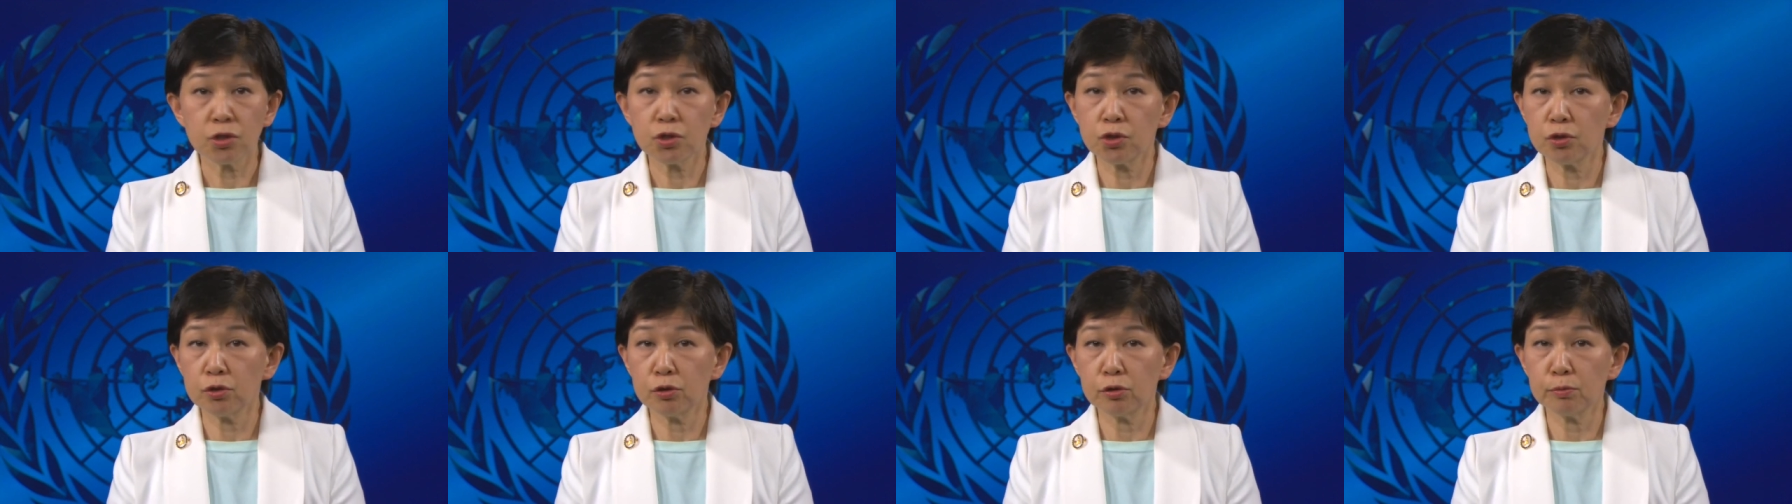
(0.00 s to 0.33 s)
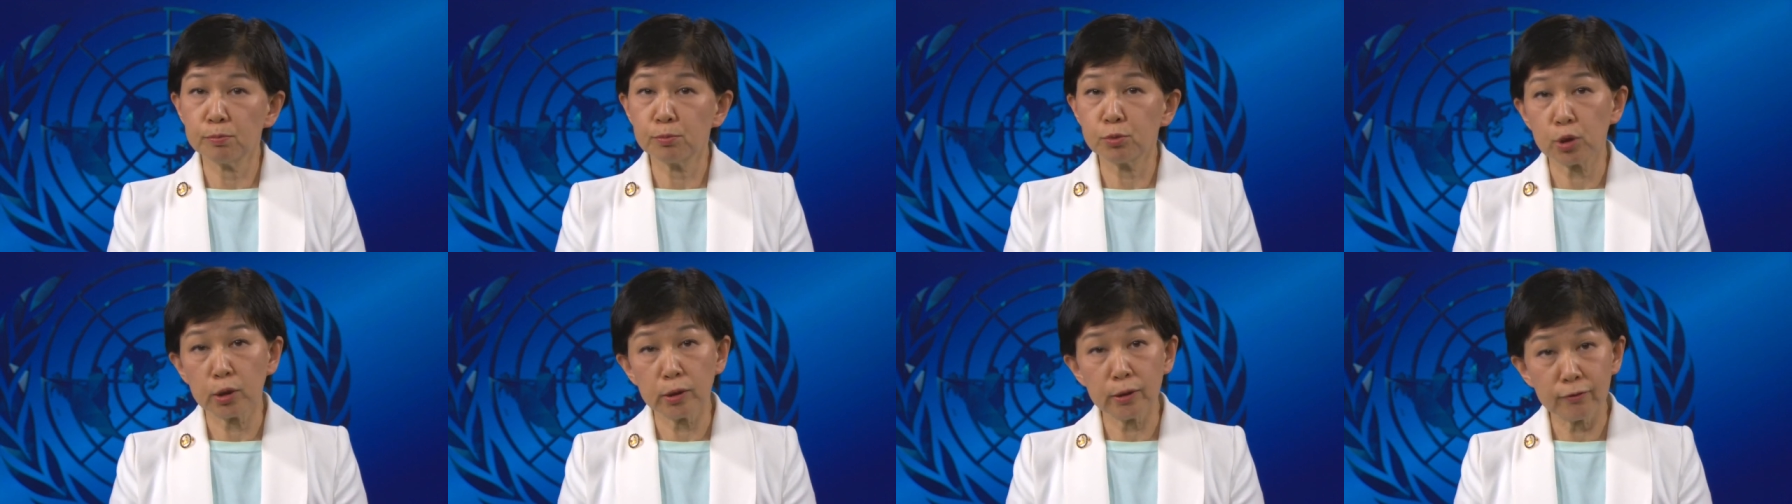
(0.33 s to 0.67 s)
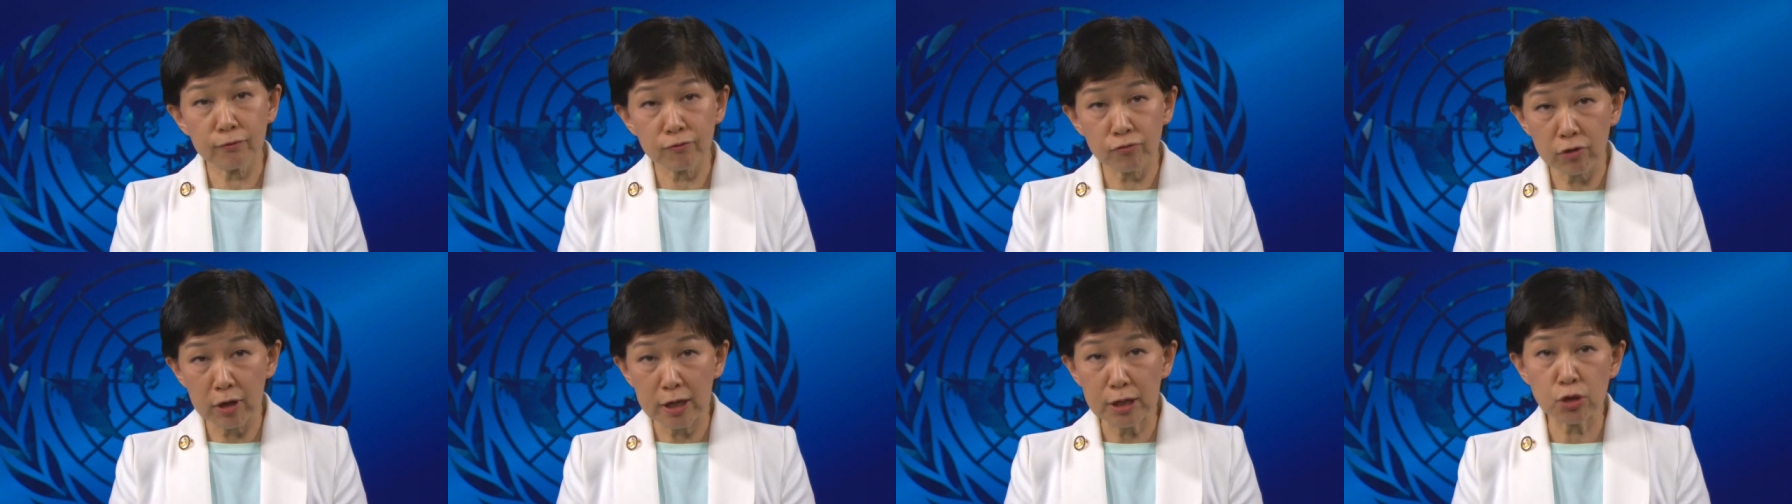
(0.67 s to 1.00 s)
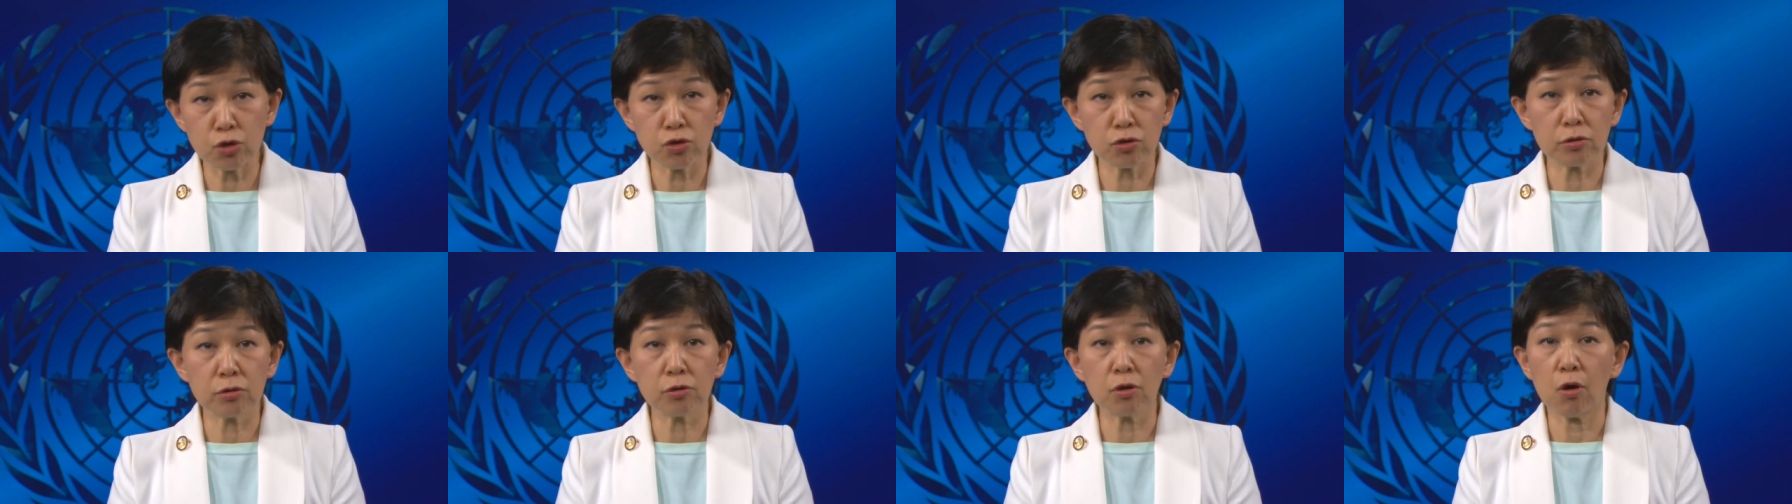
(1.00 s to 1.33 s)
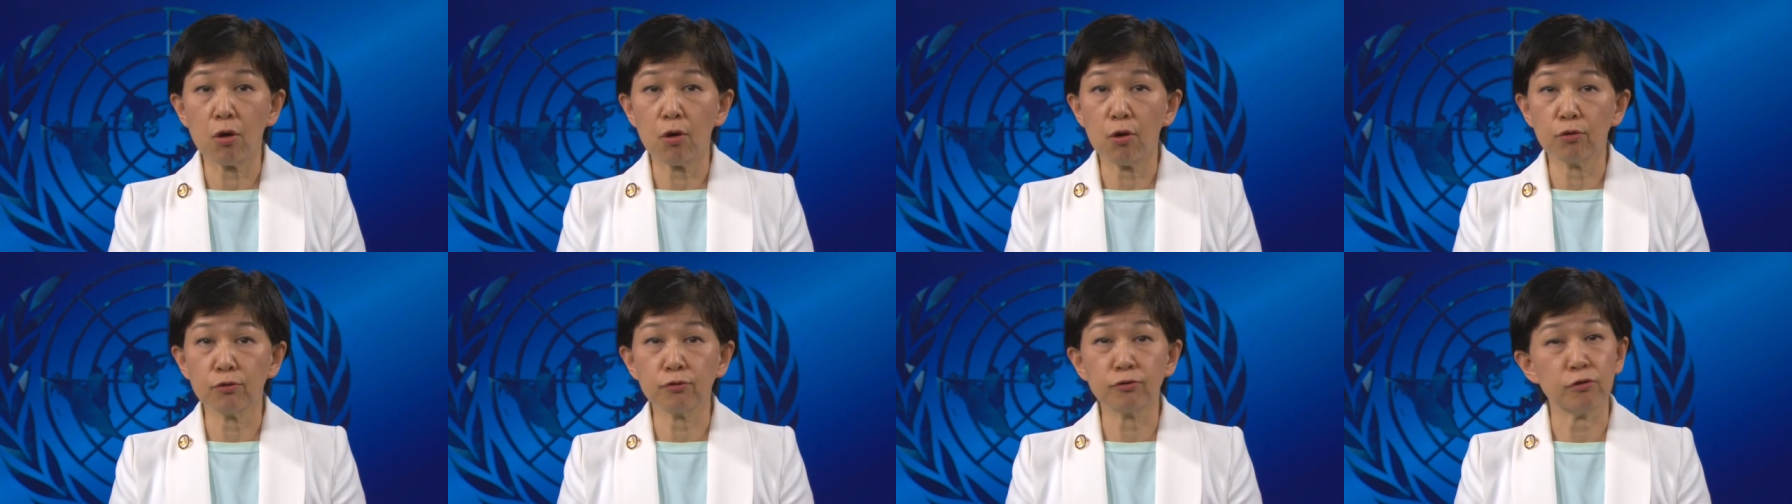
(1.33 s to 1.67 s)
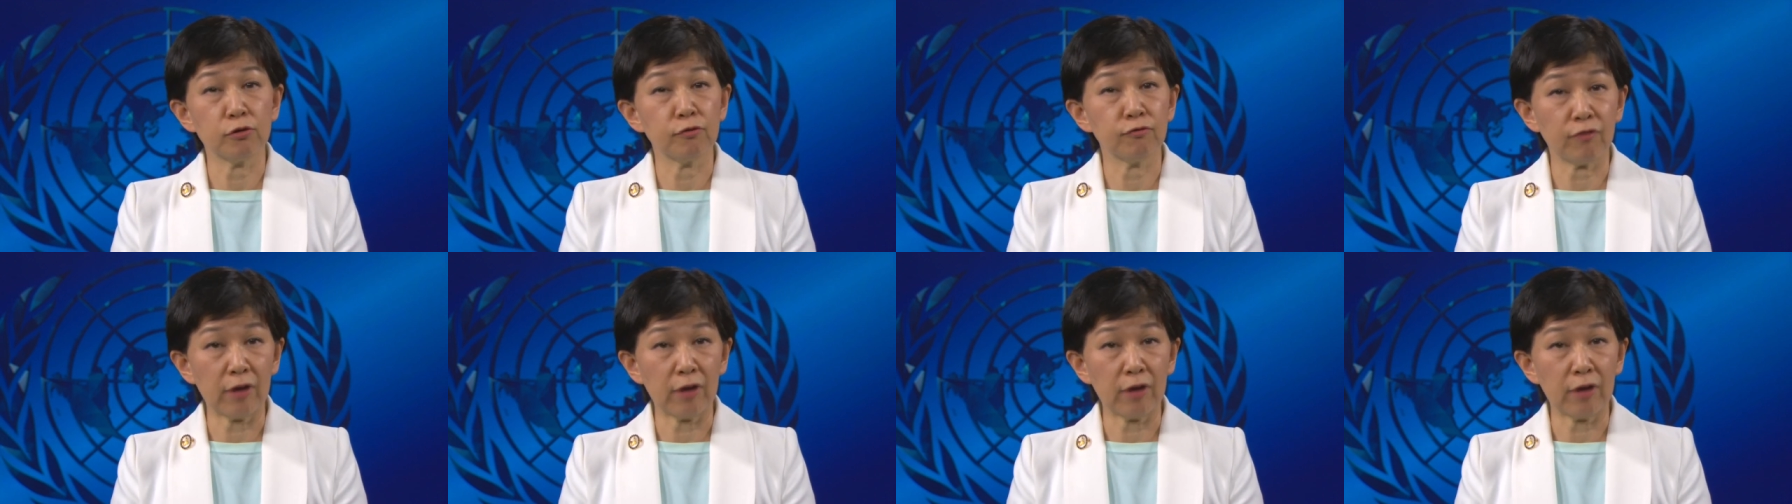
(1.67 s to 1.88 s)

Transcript: to proliferation of